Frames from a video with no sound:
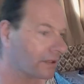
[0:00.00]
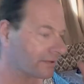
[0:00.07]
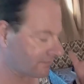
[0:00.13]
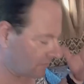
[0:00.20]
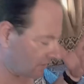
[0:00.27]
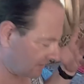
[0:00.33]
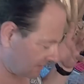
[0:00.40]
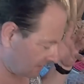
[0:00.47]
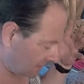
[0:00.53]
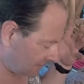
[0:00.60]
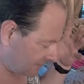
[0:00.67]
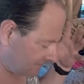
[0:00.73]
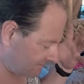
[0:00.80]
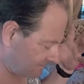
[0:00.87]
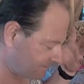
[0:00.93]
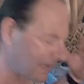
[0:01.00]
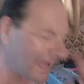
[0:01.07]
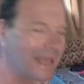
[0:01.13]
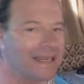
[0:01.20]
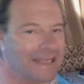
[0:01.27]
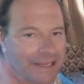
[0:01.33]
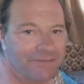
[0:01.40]
I, I, I,
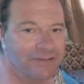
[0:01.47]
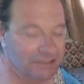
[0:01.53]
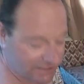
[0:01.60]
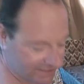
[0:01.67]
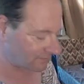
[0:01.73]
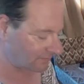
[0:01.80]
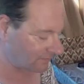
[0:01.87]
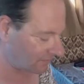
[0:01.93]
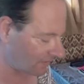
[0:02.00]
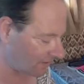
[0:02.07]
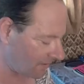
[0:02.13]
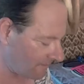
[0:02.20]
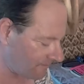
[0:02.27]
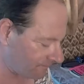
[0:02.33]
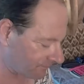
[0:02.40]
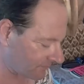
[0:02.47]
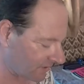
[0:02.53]
barely even scouted it